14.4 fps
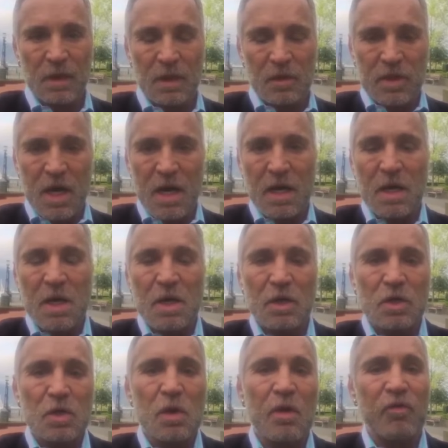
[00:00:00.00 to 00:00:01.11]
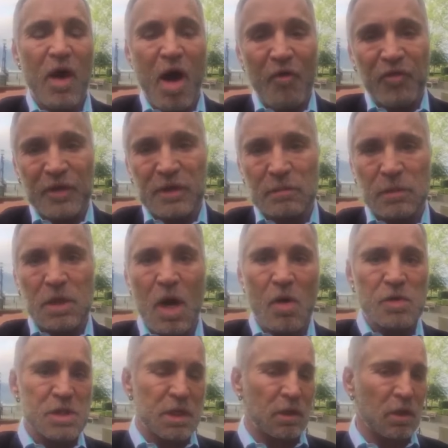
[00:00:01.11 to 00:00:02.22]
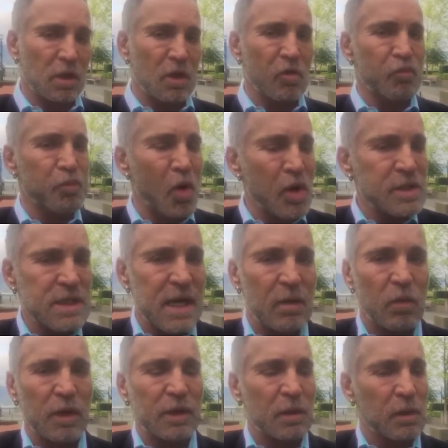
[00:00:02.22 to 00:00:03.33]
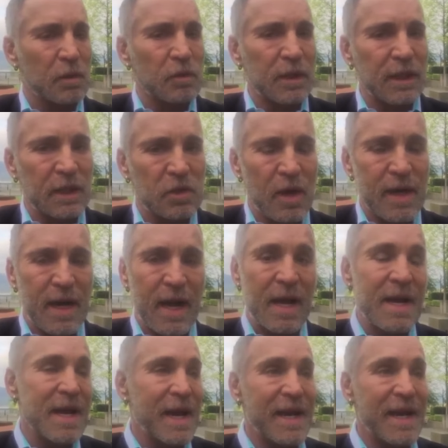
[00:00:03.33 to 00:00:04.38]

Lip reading: that you have offered them coaching, that you've pointed out what they were really great at,